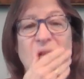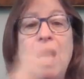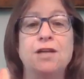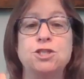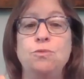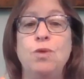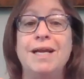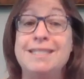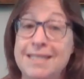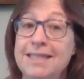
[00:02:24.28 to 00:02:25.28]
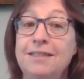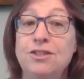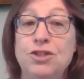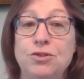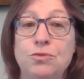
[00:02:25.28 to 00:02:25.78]
actually what I still
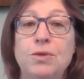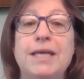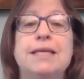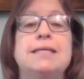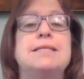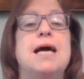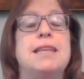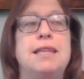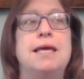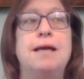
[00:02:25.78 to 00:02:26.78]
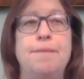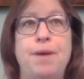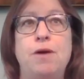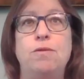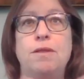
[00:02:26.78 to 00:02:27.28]
do, is I think
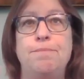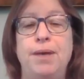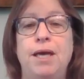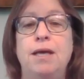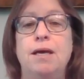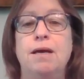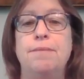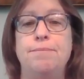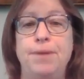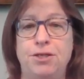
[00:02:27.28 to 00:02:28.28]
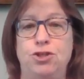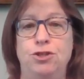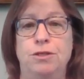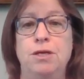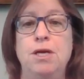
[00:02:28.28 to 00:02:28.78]
about the big picture
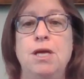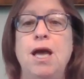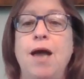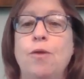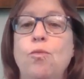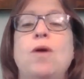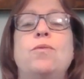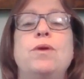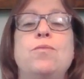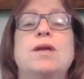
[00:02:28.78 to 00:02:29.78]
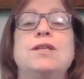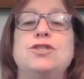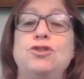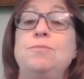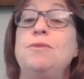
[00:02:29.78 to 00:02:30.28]
and what we want to
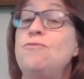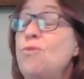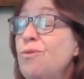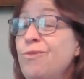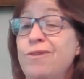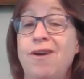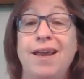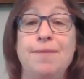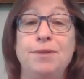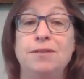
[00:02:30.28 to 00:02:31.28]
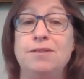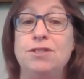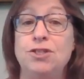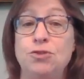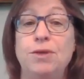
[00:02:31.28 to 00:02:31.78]
do before we're not able
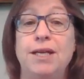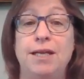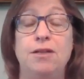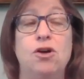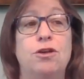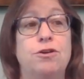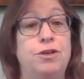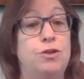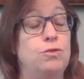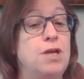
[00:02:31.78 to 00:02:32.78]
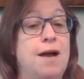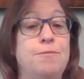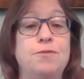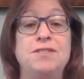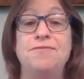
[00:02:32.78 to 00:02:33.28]
to do it any longer. Time
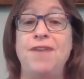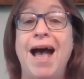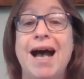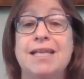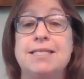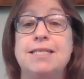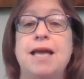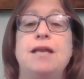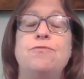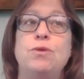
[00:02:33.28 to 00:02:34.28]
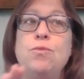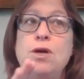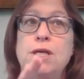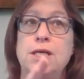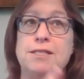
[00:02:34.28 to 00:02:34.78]
moves fast, and if we
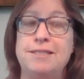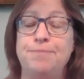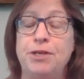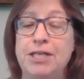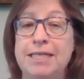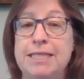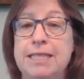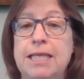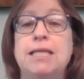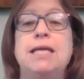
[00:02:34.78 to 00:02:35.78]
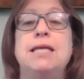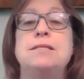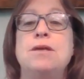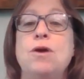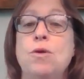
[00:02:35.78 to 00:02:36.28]
want to experience the
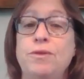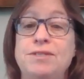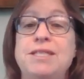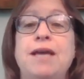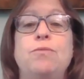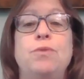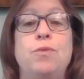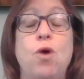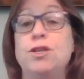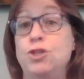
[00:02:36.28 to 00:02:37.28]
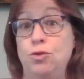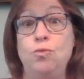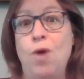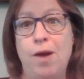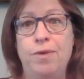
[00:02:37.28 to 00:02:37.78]
things we've said we want to,
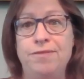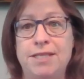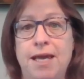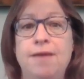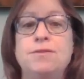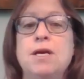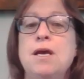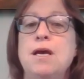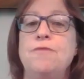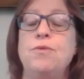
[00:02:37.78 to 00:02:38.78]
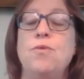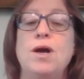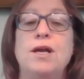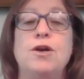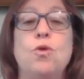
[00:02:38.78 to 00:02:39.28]
why we've saved, if we want
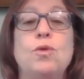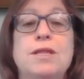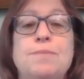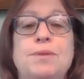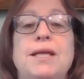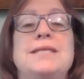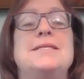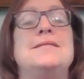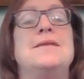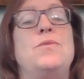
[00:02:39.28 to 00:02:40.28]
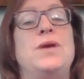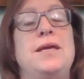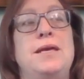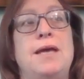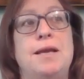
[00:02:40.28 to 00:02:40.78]
to go to the places that
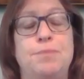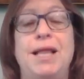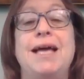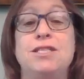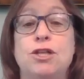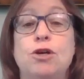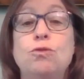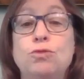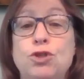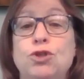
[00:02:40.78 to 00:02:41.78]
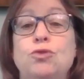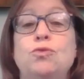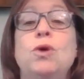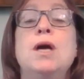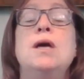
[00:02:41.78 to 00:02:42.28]
we had planned to go
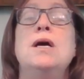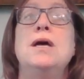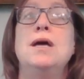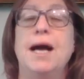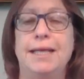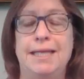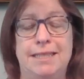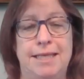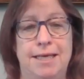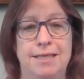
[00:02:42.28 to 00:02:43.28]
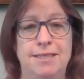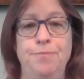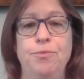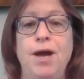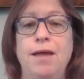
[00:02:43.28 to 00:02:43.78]
to, I need to take a deep
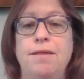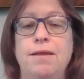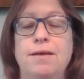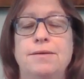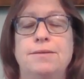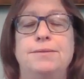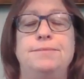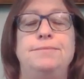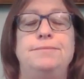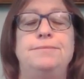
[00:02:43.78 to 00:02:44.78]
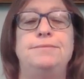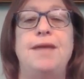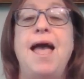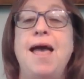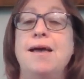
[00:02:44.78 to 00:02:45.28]
breath
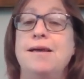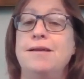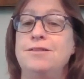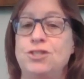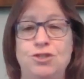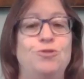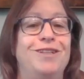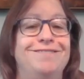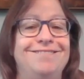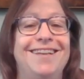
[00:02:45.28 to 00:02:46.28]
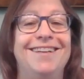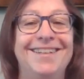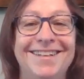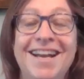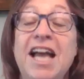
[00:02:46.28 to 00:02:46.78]
and just do
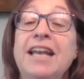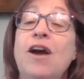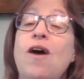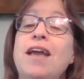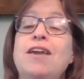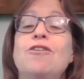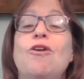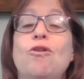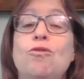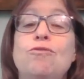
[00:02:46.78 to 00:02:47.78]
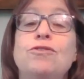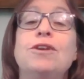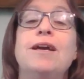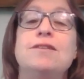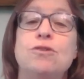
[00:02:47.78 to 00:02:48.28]
it. Now, I hear over
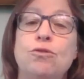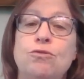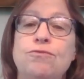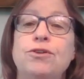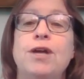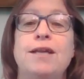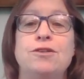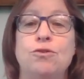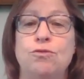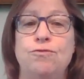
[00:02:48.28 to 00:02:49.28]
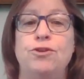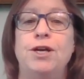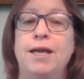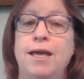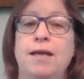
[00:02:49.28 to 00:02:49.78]
and over and over
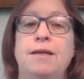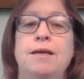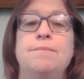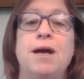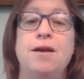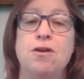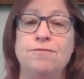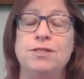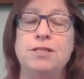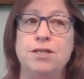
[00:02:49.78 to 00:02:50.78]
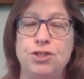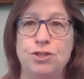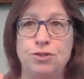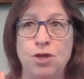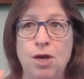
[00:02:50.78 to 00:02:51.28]
again in my
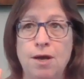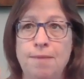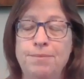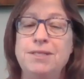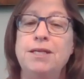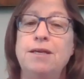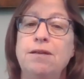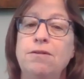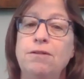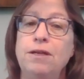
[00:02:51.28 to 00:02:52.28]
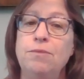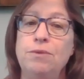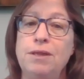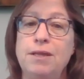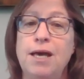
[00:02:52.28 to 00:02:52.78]
conversations, particularly
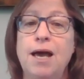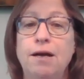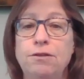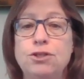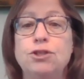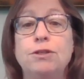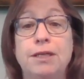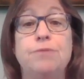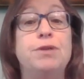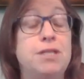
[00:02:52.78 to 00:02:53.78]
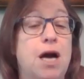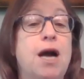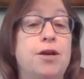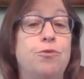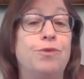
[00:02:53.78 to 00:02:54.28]
with the elderly
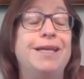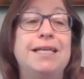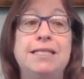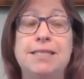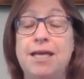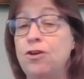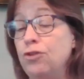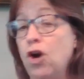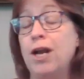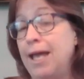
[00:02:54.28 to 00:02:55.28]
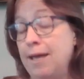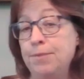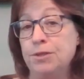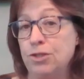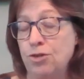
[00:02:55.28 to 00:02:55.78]
retirees that are not
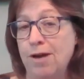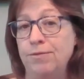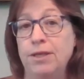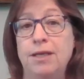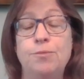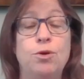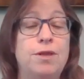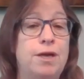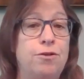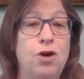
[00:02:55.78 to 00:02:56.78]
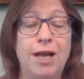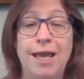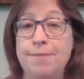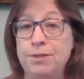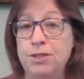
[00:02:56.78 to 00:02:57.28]
able to travel anymore, that are not
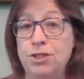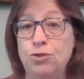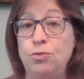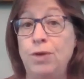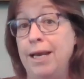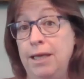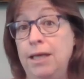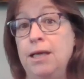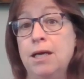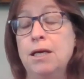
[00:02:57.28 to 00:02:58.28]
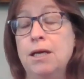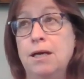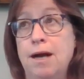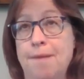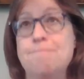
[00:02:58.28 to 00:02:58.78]
able to do any
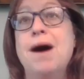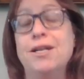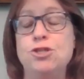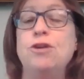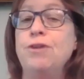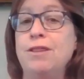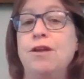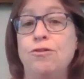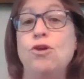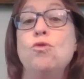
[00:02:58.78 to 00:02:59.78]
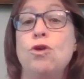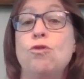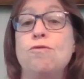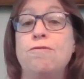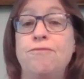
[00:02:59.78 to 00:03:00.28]
much, they're in their
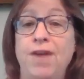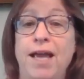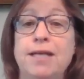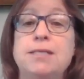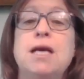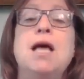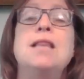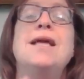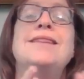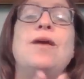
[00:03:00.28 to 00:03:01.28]
no-go phase, that they